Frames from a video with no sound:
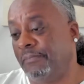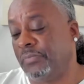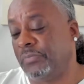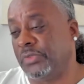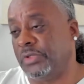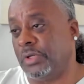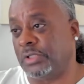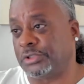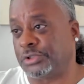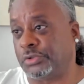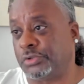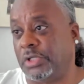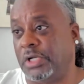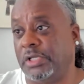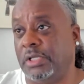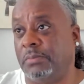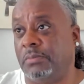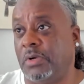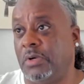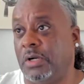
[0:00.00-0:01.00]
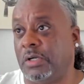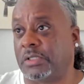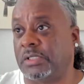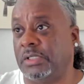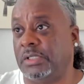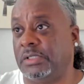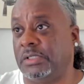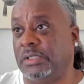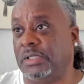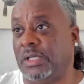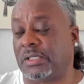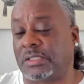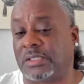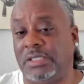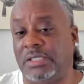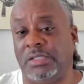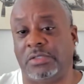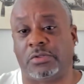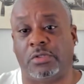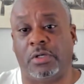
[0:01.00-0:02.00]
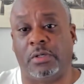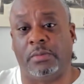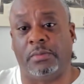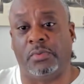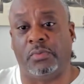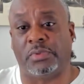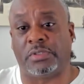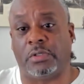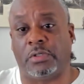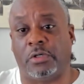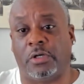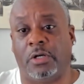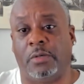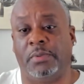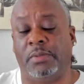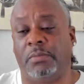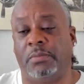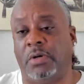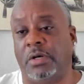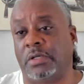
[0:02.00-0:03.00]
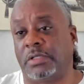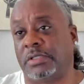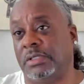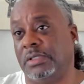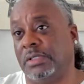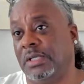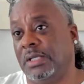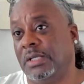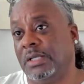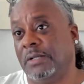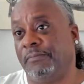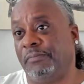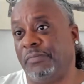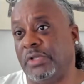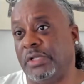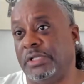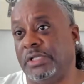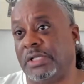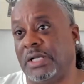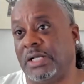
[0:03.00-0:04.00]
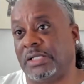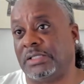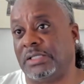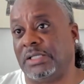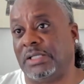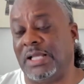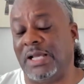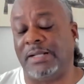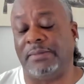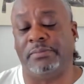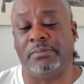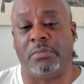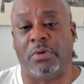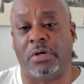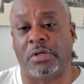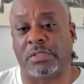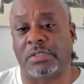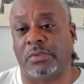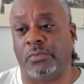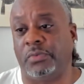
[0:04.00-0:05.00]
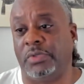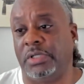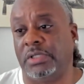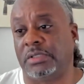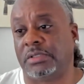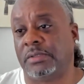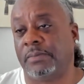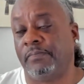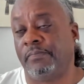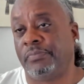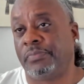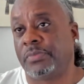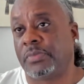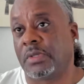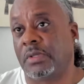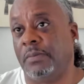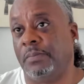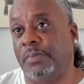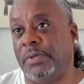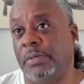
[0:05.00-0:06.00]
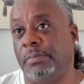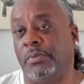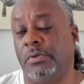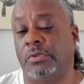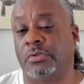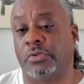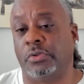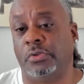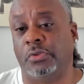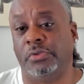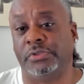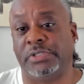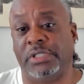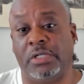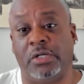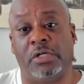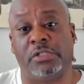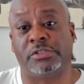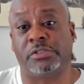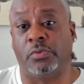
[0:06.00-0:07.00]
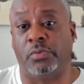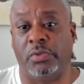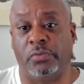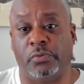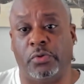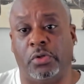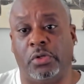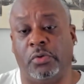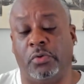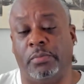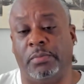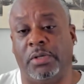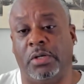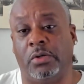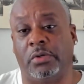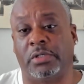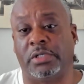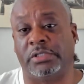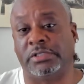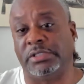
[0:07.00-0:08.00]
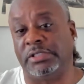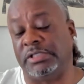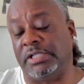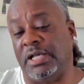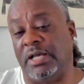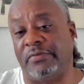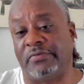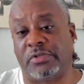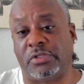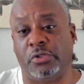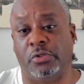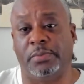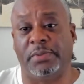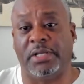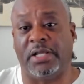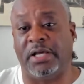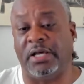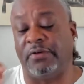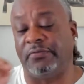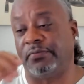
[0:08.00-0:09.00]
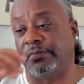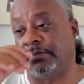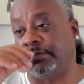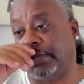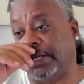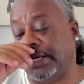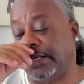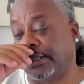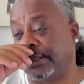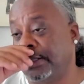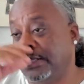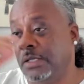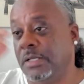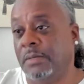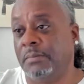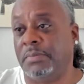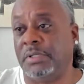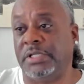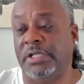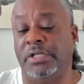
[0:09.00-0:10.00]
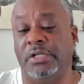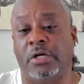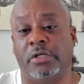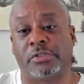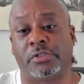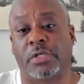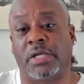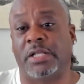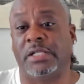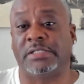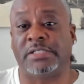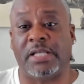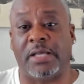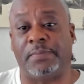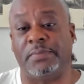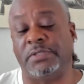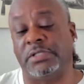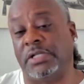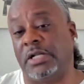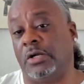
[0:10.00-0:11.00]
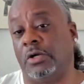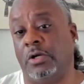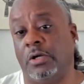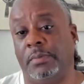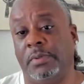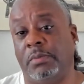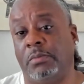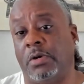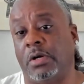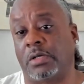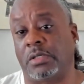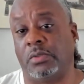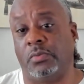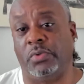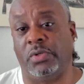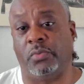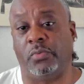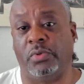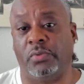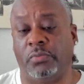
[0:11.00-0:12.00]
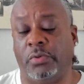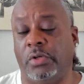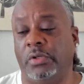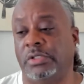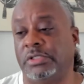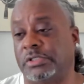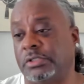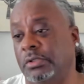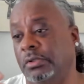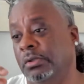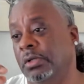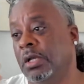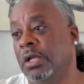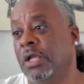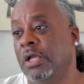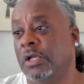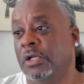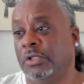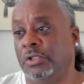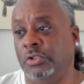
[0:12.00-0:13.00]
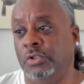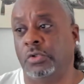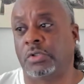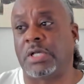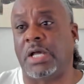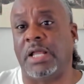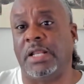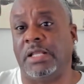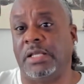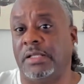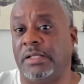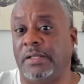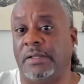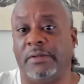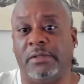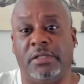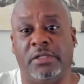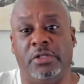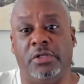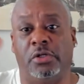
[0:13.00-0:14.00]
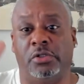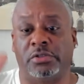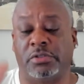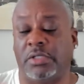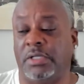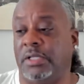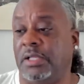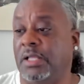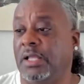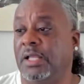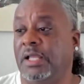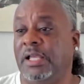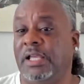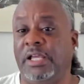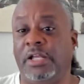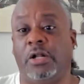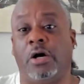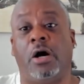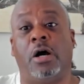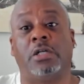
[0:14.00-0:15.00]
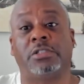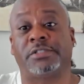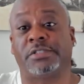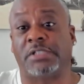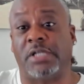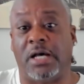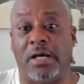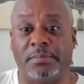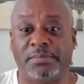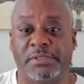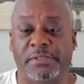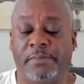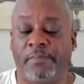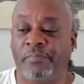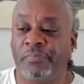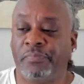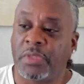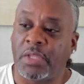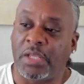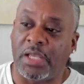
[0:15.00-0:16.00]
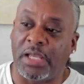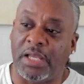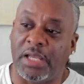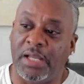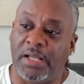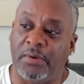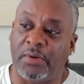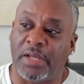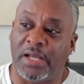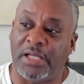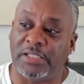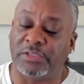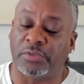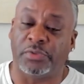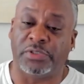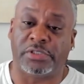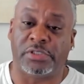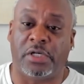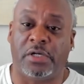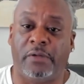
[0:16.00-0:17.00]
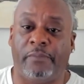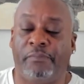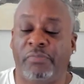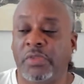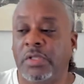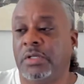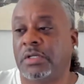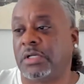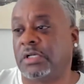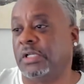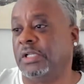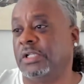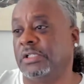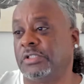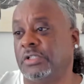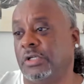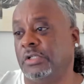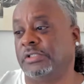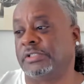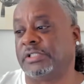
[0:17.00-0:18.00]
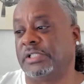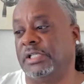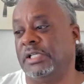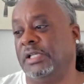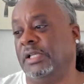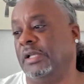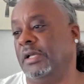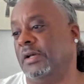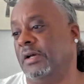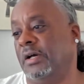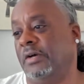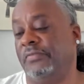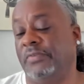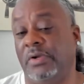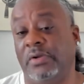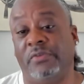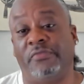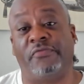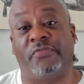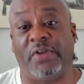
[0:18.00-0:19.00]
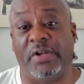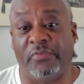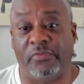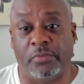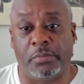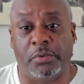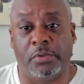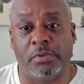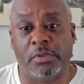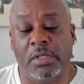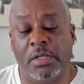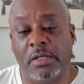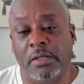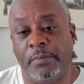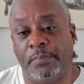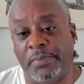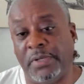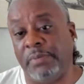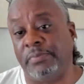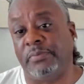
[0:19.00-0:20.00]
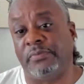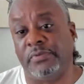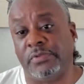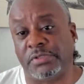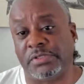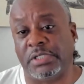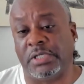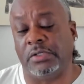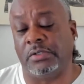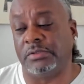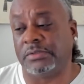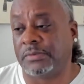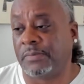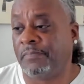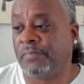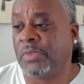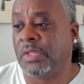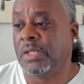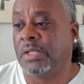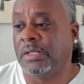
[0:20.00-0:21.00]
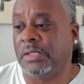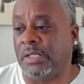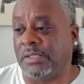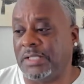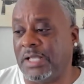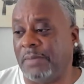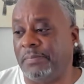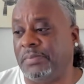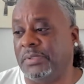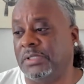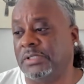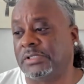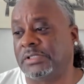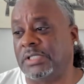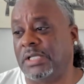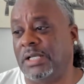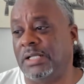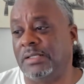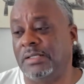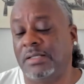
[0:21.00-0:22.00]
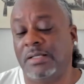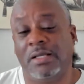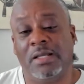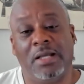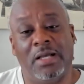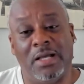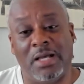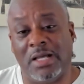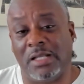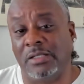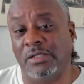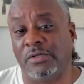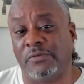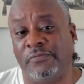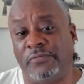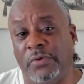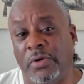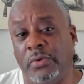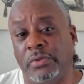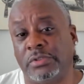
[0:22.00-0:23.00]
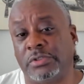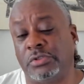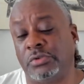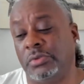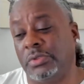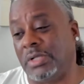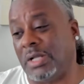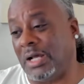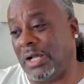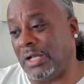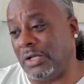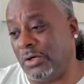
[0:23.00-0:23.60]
the Australian market, you got Keith Thurman with the urban market, then you got the Latin market with Pitbull Cruz, and also with Rolly Romero, because he's half Cuban, half black. But then you also kind of tap into that urban market with Rolly. So you kind of, you know, hit all stops, and as a result, could in turn see a very favorable pay-per-view sales. Now, that being said, I look forward to it. I